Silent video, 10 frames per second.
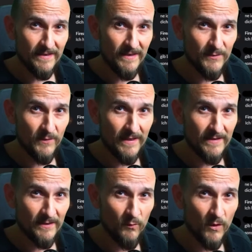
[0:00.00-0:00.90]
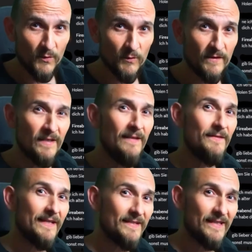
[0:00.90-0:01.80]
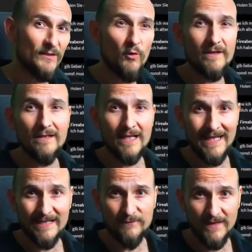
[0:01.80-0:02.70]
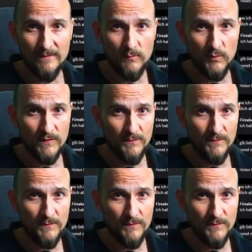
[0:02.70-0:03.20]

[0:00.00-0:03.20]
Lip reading: it just needs to be sorted out. Yeah, again,